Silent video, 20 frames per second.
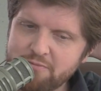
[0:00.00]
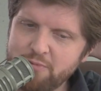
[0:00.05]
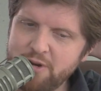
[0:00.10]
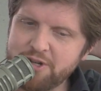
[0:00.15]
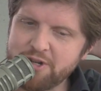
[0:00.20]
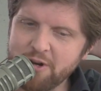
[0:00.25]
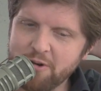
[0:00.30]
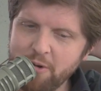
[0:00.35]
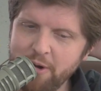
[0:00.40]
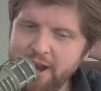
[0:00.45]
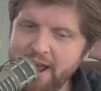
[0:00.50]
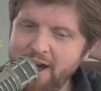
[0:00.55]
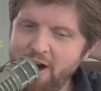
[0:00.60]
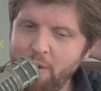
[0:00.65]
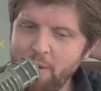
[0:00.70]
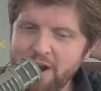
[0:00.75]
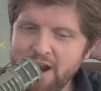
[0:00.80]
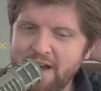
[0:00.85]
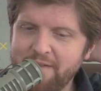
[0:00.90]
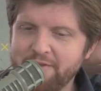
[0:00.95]
Richard Grenell
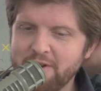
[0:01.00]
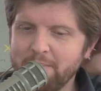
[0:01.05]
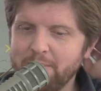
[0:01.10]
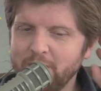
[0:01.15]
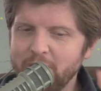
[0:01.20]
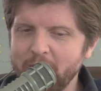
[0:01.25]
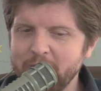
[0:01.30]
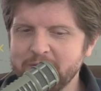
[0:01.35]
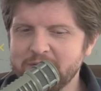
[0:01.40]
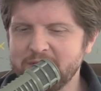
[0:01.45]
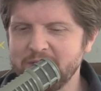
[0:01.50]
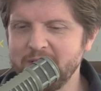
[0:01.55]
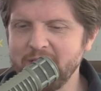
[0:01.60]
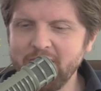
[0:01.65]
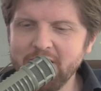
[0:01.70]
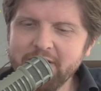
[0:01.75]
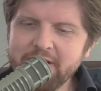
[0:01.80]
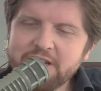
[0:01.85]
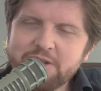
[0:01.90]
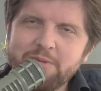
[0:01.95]
went after Pelosi
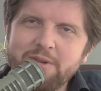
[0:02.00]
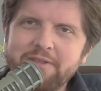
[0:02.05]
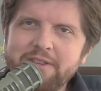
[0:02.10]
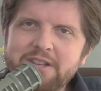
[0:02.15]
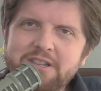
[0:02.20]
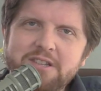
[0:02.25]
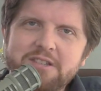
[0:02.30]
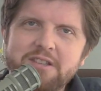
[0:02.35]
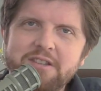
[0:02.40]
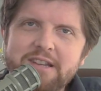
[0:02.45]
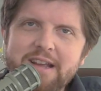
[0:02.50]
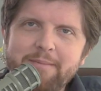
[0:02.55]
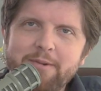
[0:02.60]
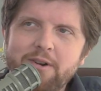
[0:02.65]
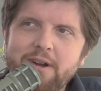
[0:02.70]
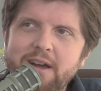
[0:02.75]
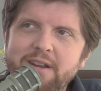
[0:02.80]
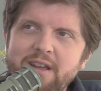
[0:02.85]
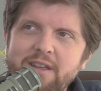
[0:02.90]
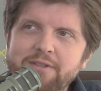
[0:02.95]
on this one. This is the
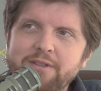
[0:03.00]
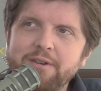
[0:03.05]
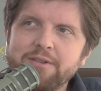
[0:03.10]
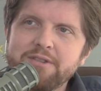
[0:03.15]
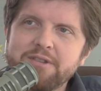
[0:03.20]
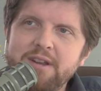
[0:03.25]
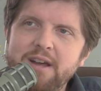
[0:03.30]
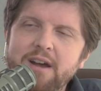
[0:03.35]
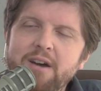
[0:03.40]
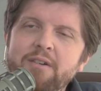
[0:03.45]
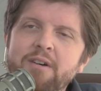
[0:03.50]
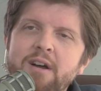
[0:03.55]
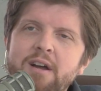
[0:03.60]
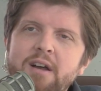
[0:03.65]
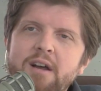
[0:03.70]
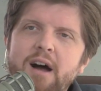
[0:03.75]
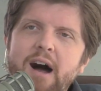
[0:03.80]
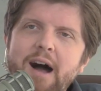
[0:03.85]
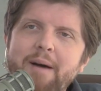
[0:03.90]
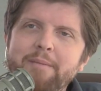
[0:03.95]
Democrat ethos now.
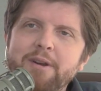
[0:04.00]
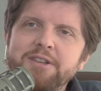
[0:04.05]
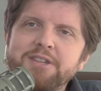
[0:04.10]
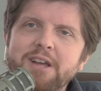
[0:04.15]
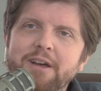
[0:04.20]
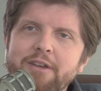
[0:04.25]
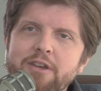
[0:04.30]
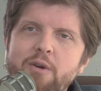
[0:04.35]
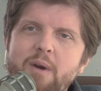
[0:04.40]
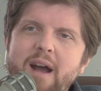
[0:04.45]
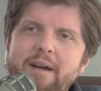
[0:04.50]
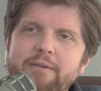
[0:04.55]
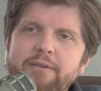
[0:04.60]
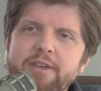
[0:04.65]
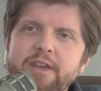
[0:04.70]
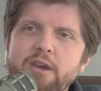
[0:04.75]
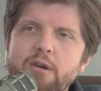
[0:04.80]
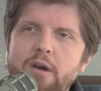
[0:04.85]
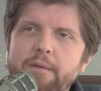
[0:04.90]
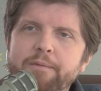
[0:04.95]
I'm going to tell you
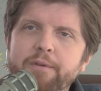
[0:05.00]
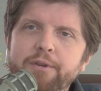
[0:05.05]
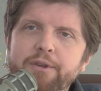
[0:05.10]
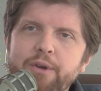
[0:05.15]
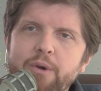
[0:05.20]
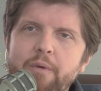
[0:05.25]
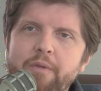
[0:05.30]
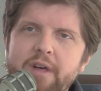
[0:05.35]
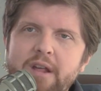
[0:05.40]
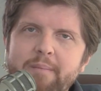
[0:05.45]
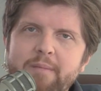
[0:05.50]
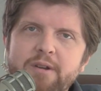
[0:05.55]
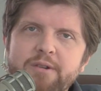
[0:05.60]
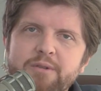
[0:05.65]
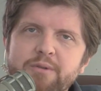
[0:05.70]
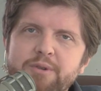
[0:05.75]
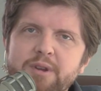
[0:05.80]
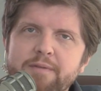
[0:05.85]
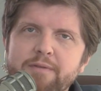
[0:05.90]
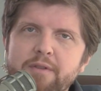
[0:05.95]
everything you have to do, and then I'm going to
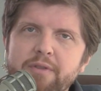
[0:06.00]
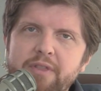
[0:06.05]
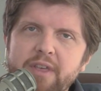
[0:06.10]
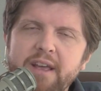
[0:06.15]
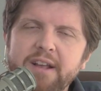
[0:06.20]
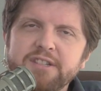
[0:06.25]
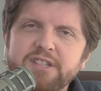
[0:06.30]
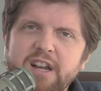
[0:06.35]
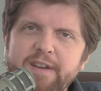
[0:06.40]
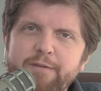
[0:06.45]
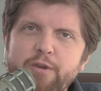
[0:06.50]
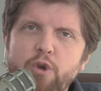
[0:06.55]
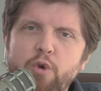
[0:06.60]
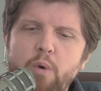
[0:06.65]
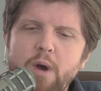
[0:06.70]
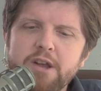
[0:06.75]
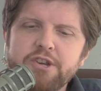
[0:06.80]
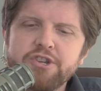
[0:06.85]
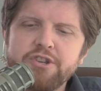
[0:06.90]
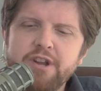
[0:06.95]
do different things. And if you
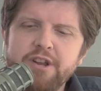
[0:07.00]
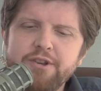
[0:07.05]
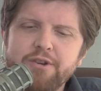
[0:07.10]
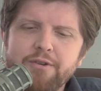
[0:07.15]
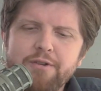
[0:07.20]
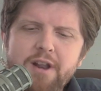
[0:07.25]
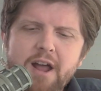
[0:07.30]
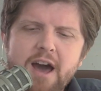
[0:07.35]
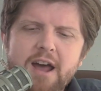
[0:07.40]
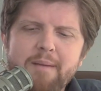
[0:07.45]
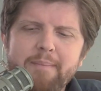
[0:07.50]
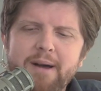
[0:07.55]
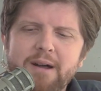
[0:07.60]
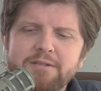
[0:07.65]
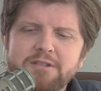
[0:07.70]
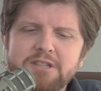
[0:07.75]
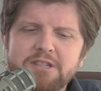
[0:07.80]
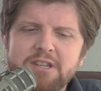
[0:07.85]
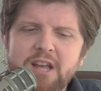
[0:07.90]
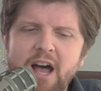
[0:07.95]
question it, you're not
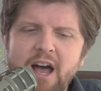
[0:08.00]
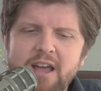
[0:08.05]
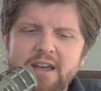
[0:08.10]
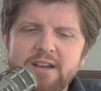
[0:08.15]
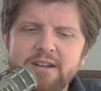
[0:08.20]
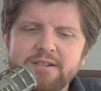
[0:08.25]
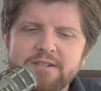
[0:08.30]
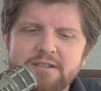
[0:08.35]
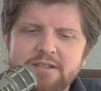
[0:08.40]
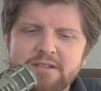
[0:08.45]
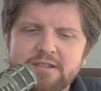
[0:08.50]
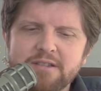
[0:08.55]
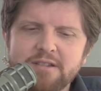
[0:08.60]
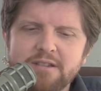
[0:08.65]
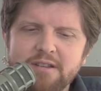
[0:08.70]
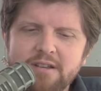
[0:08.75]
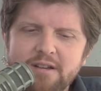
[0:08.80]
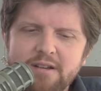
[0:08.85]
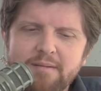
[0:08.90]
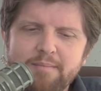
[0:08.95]
about science.
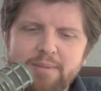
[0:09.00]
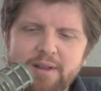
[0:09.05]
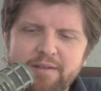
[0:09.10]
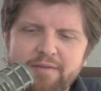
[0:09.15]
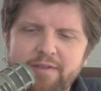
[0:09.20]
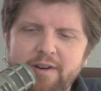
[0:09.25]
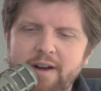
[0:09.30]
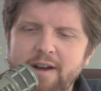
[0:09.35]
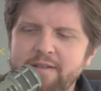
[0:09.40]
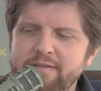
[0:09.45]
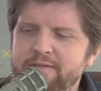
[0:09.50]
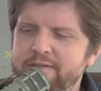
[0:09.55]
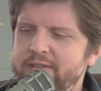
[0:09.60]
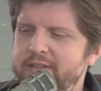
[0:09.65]
Play five.